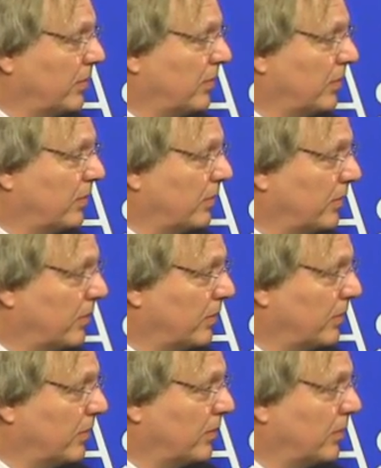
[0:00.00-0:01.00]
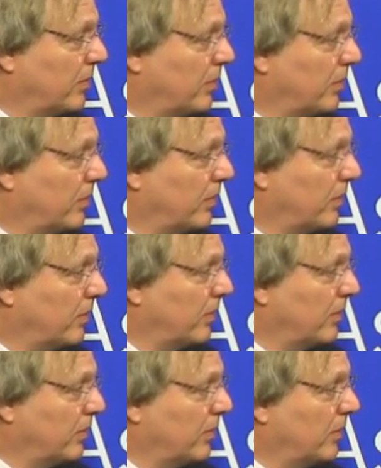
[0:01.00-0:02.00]

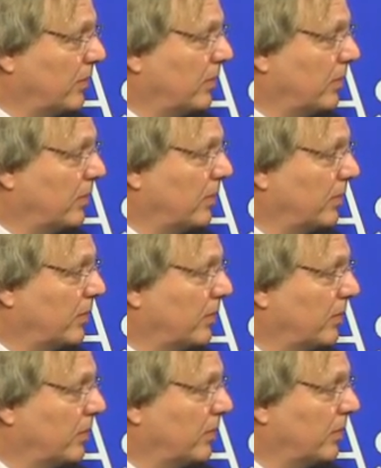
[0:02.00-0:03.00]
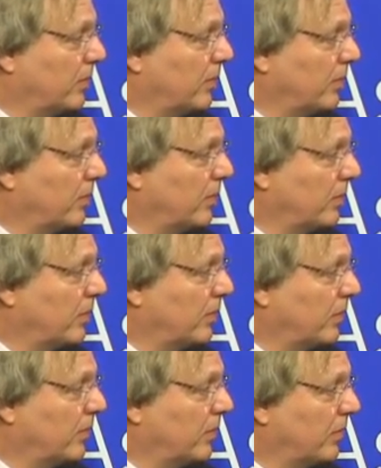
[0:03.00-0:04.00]

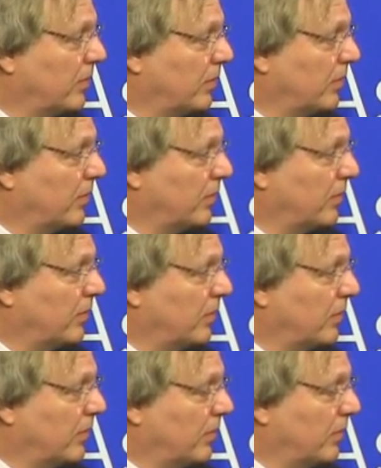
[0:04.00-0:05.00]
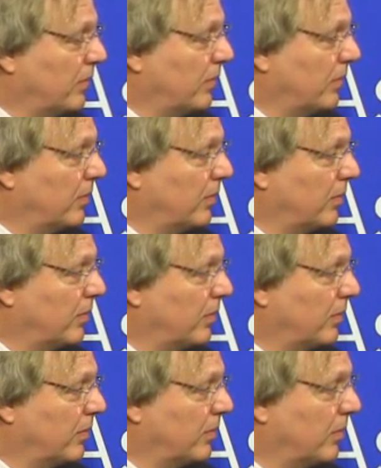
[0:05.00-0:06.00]

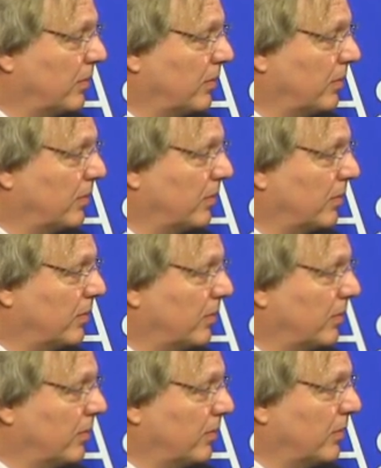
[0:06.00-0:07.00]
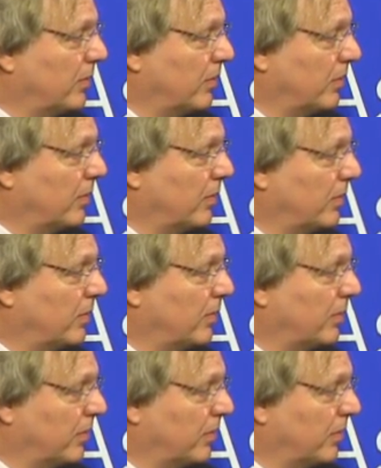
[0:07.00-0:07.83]
This person isn't speaking.